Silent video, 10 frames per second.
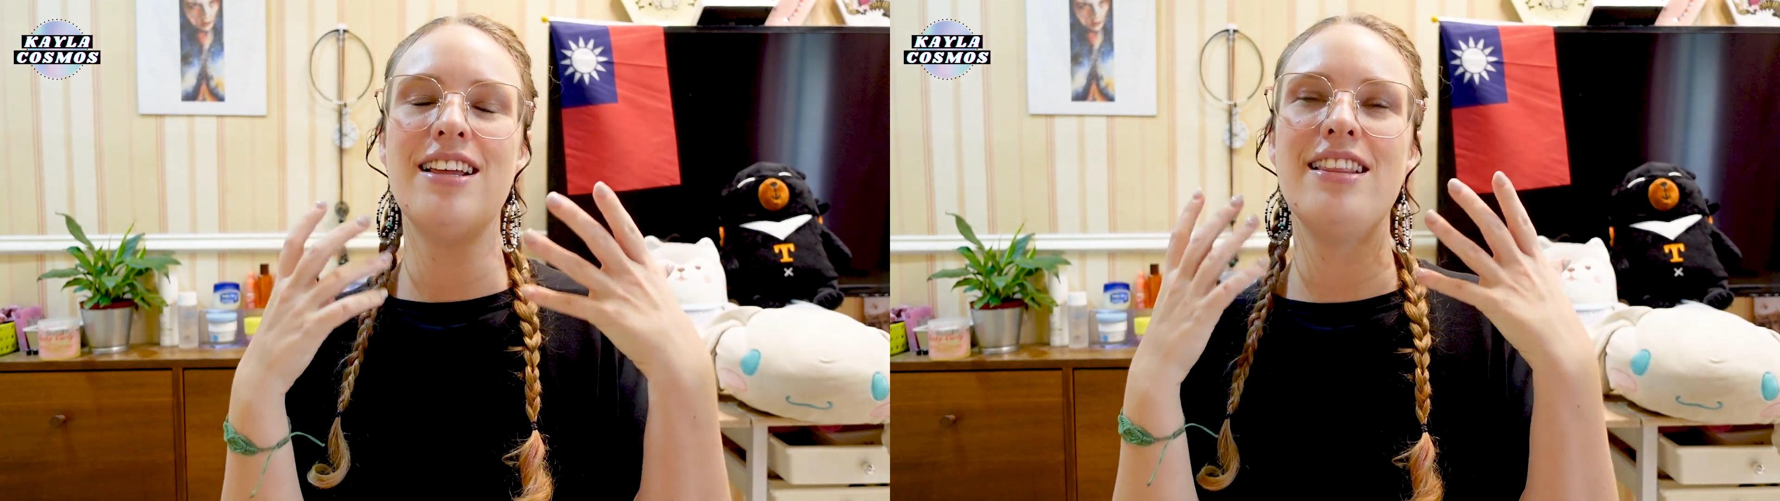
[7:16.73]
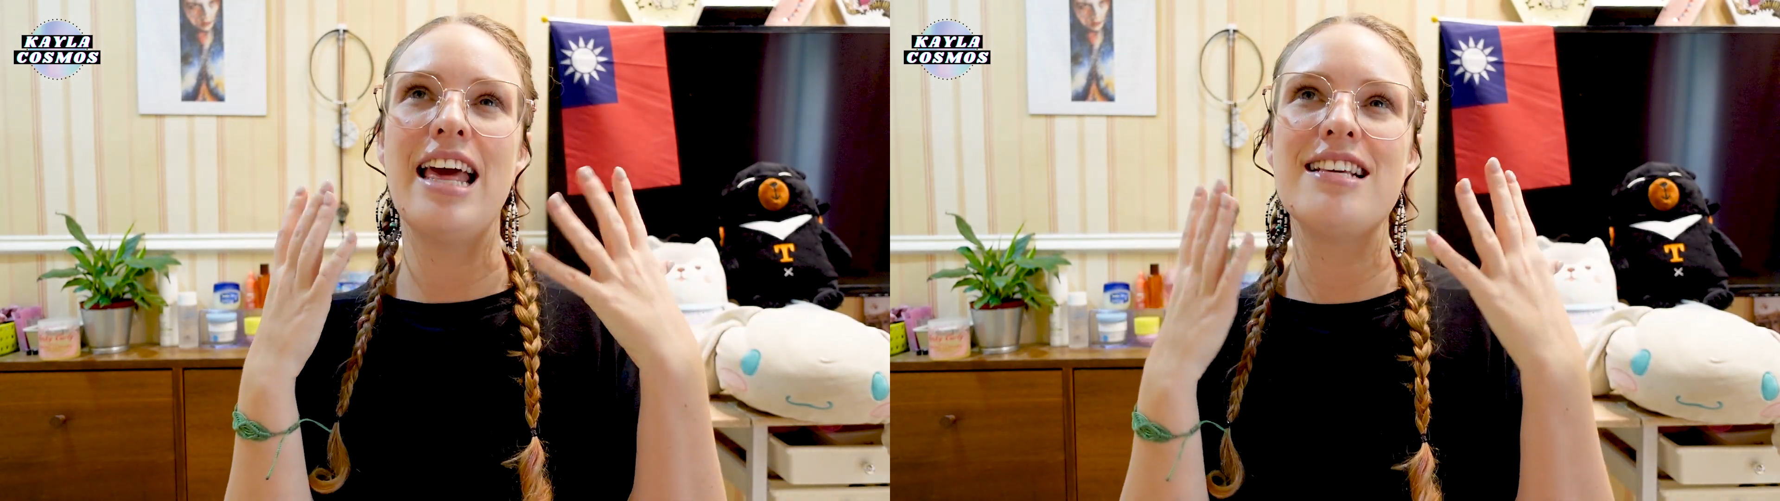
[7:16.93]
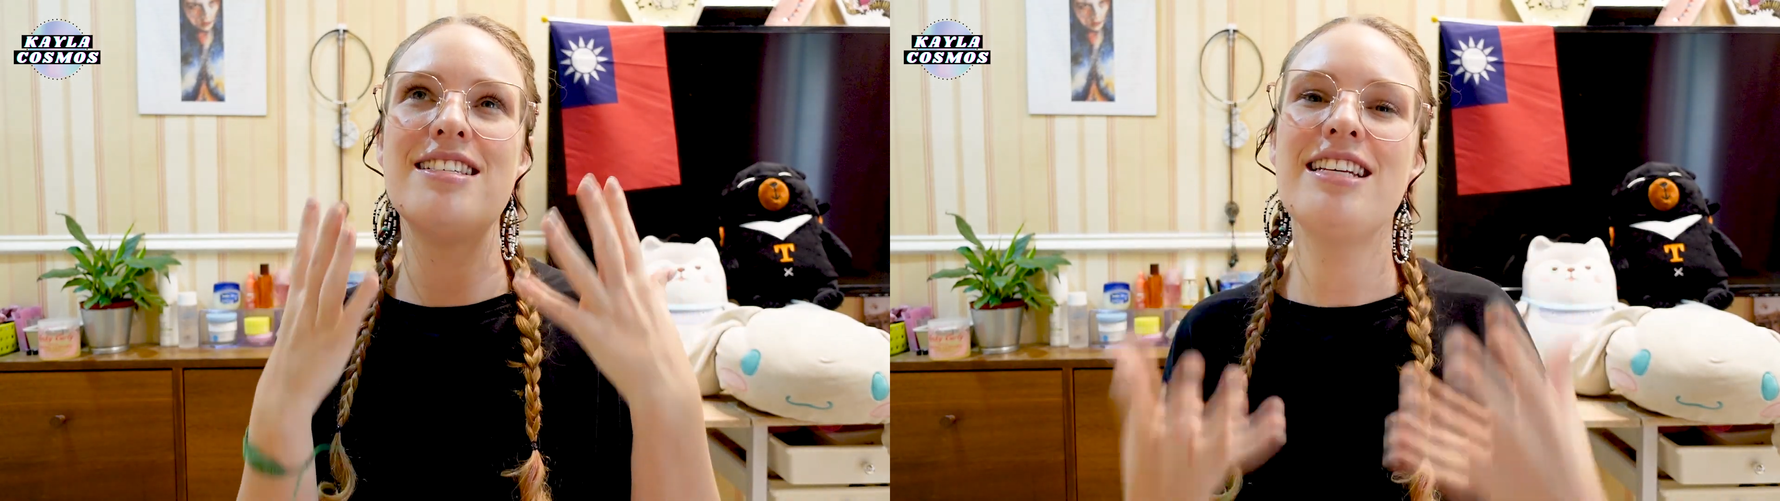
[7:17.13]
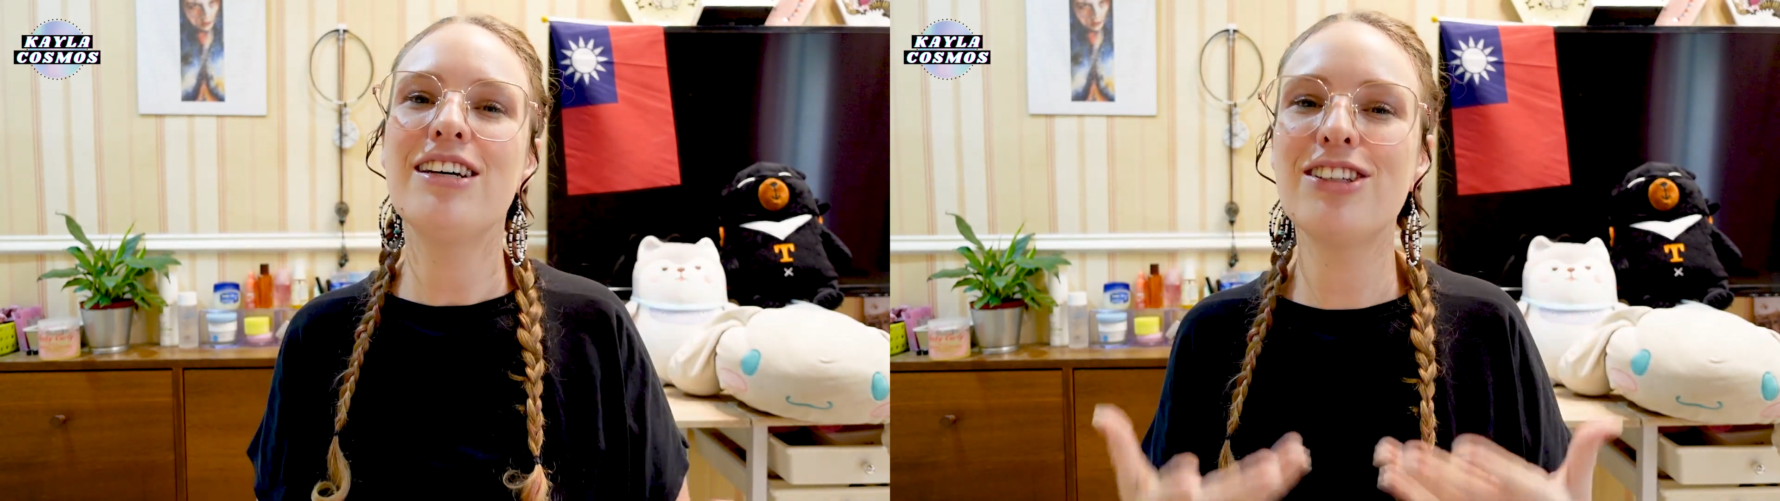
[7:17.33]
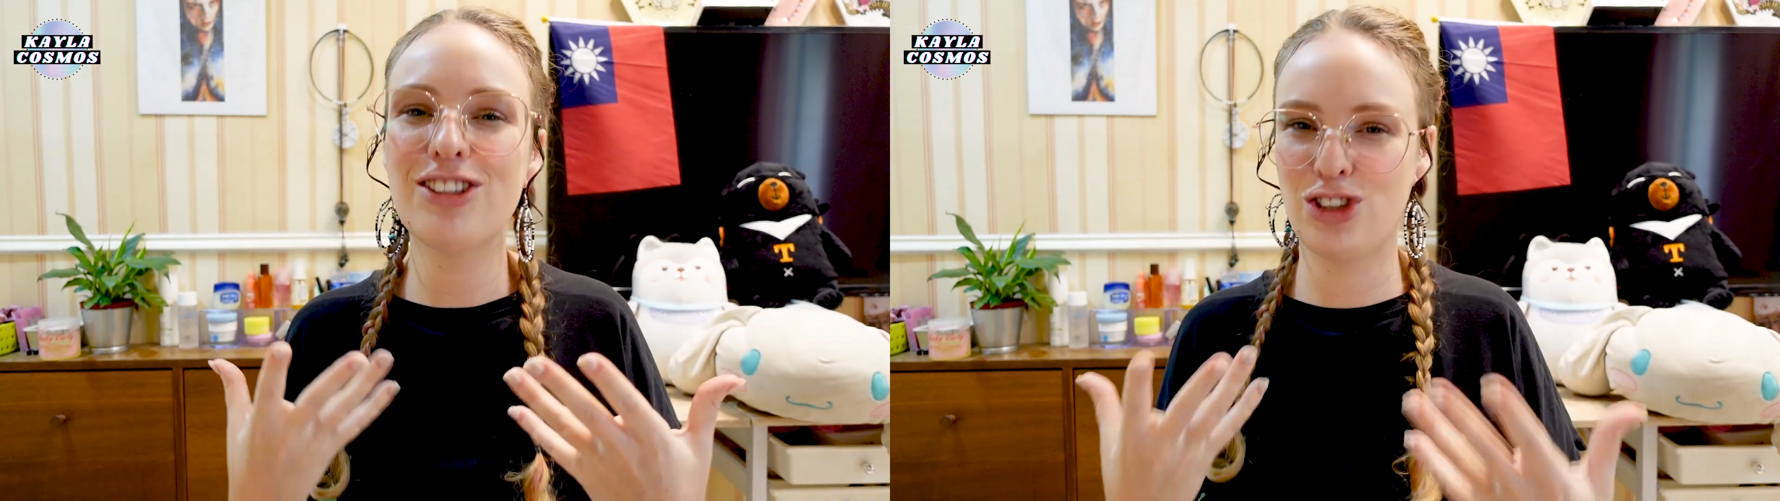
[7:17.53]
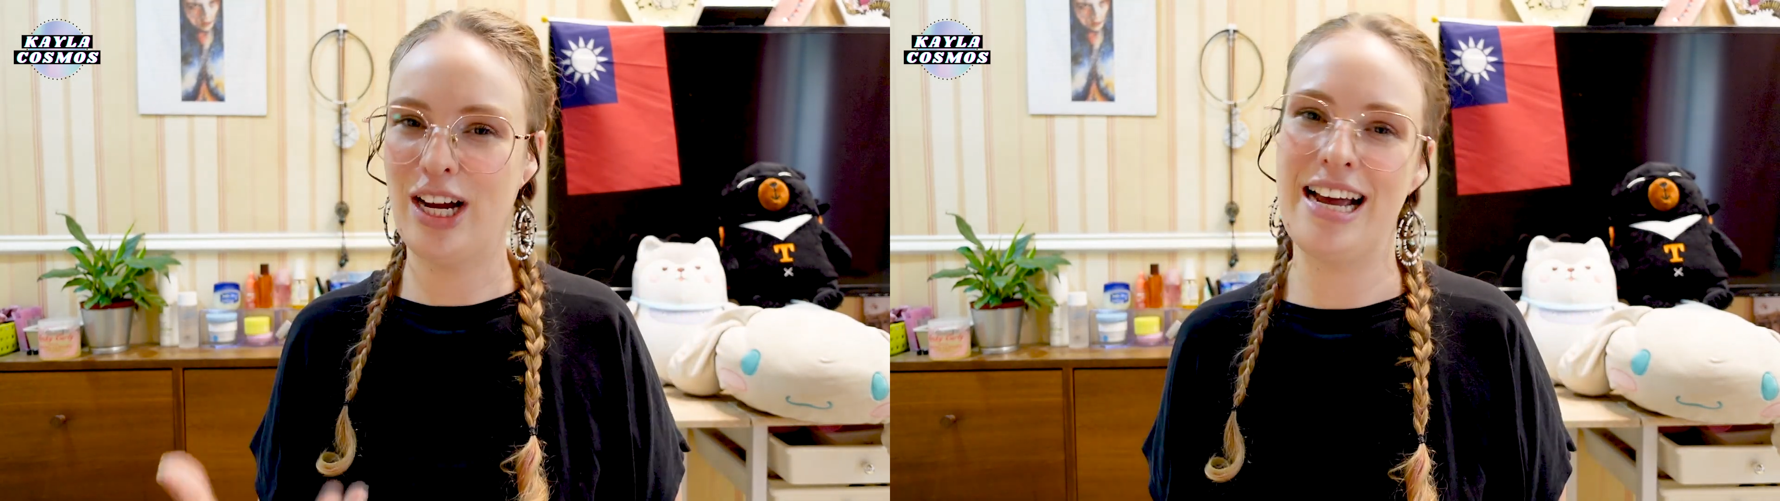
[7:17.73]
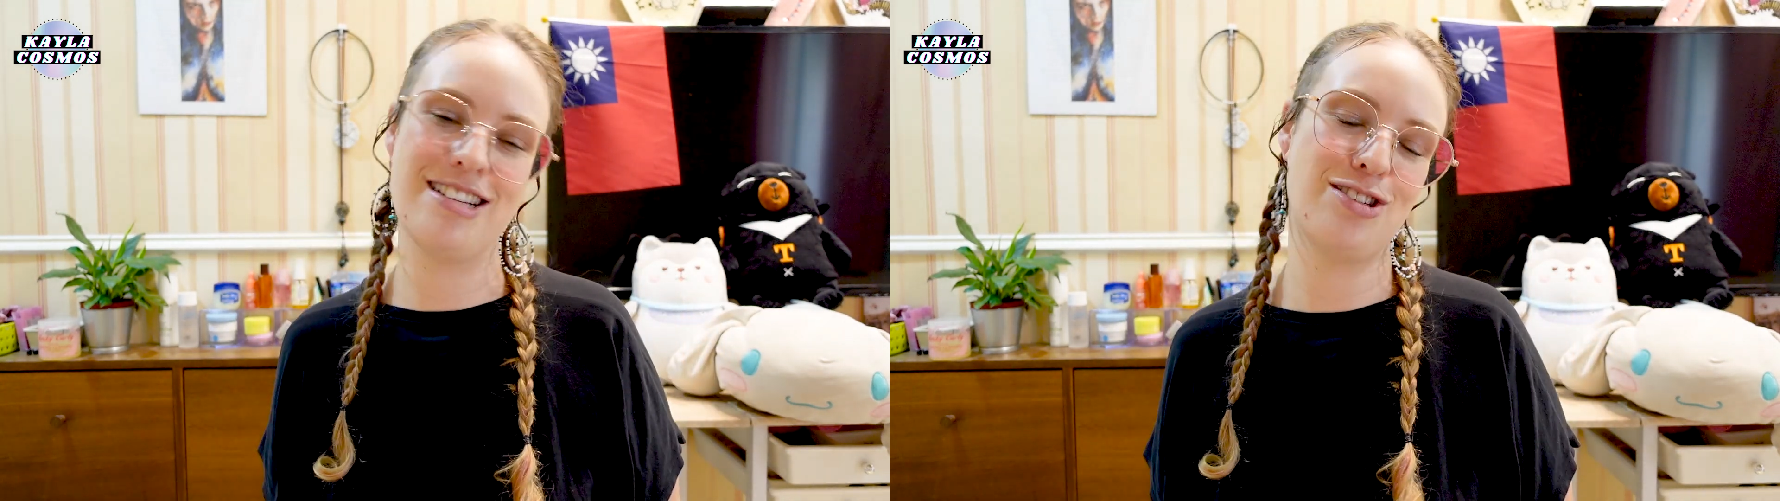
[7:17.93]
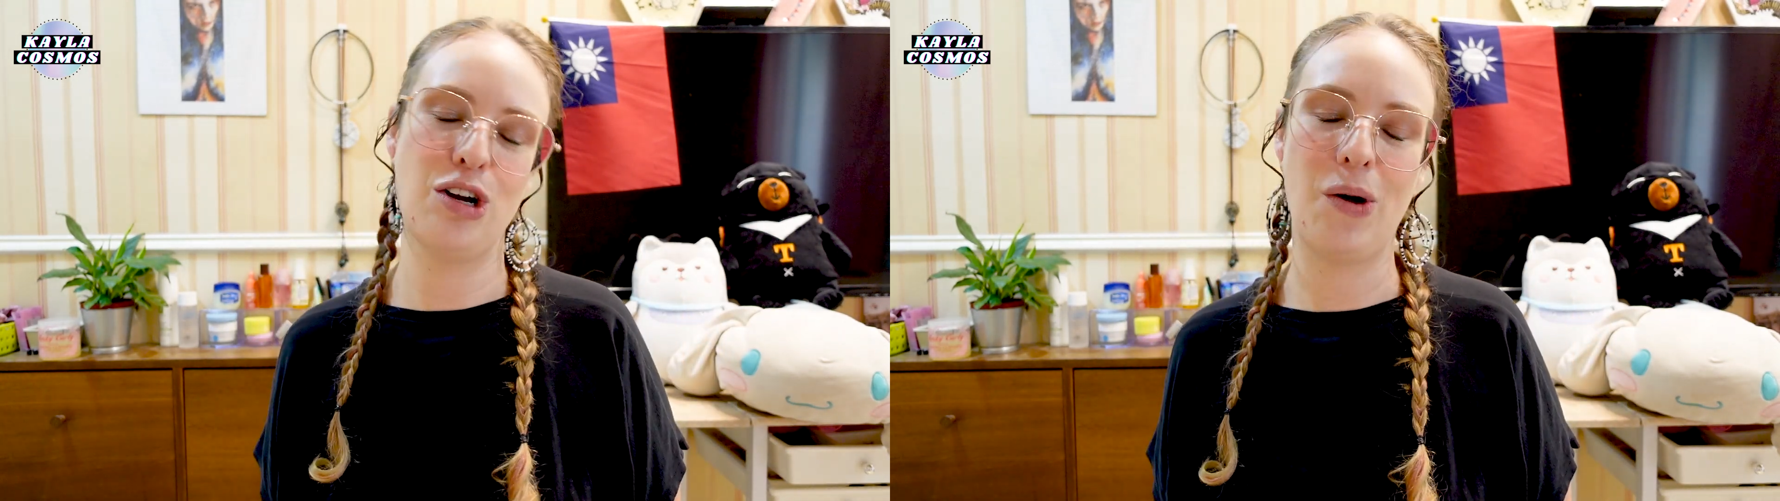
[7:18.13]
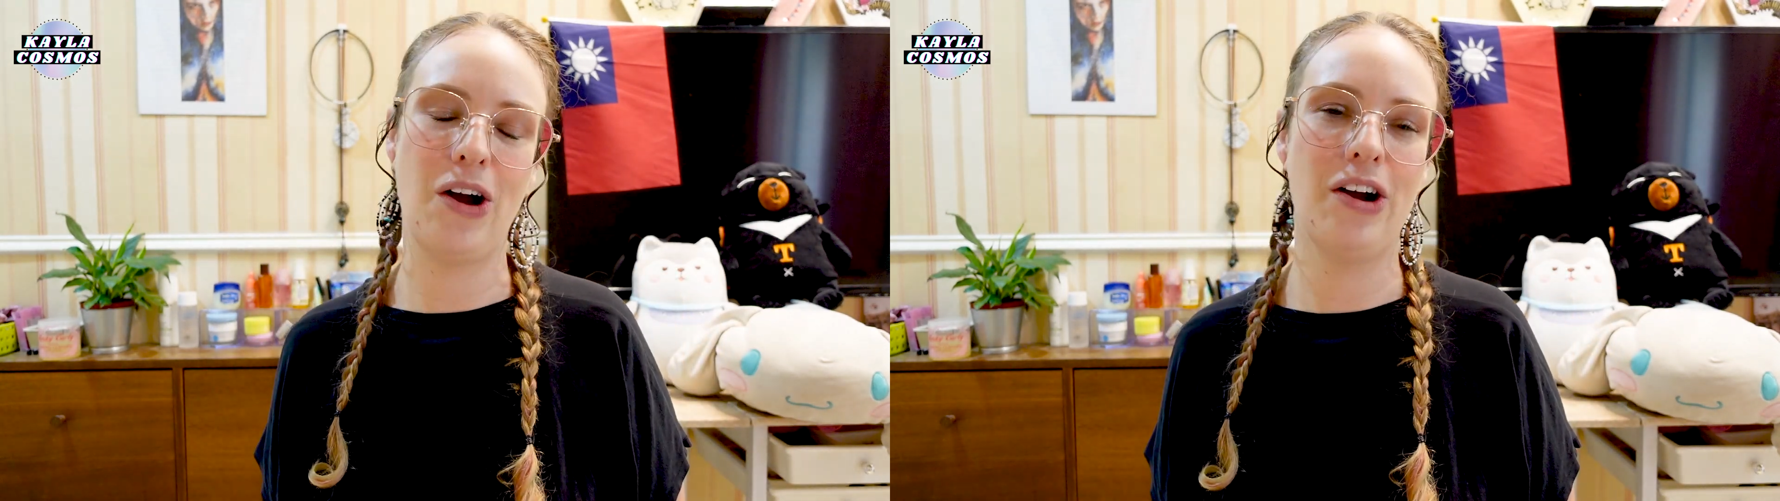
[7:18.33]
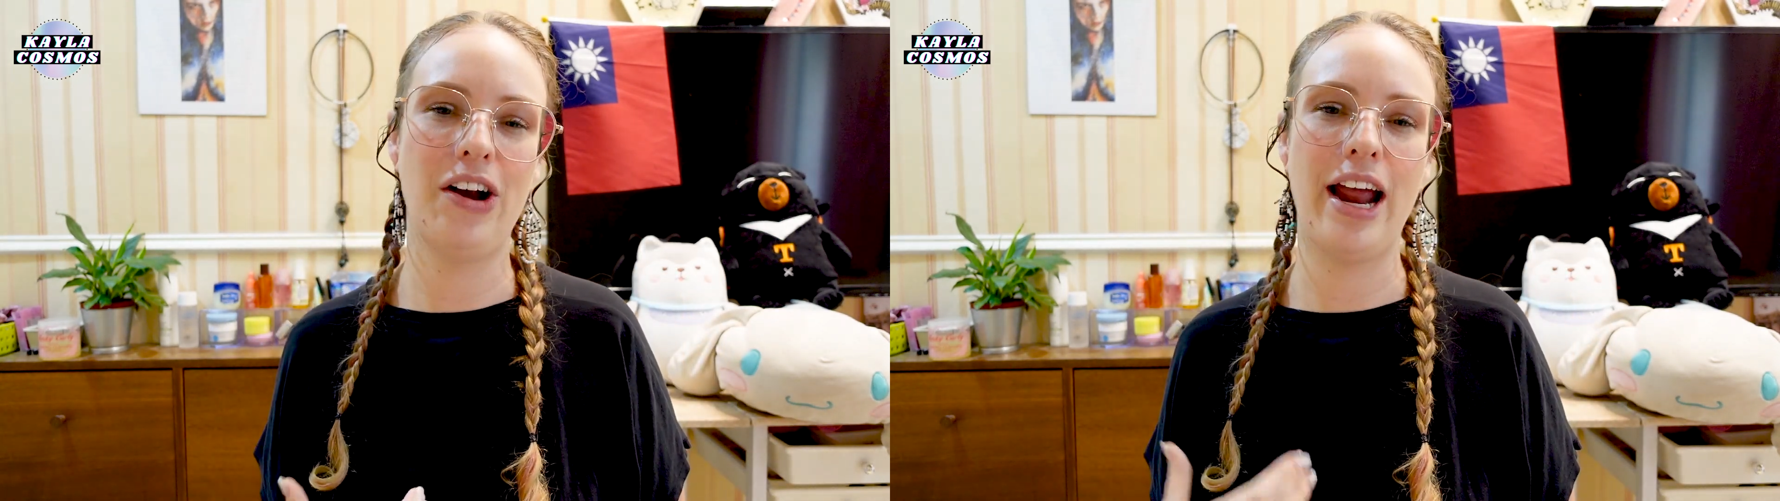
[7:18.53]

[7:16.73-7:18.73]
they still try so hard,